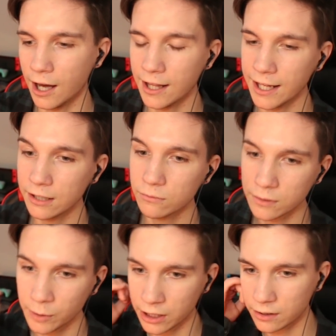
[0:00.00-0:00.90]
I like
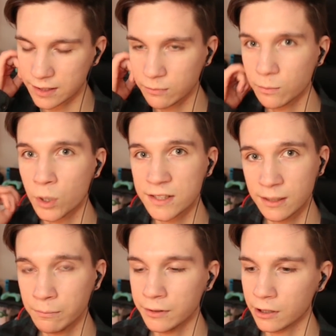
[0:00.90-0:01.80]
with more
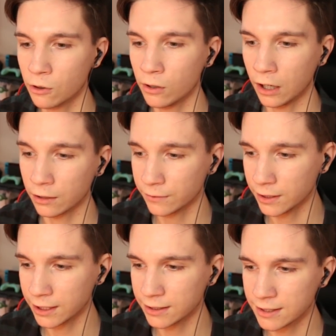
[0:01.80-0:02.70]
simpler choreography
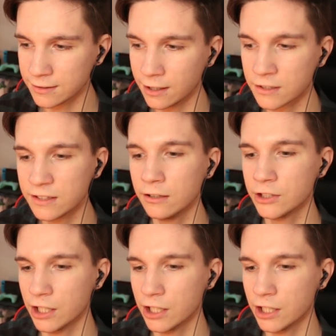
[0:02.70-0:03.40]
like this, they're still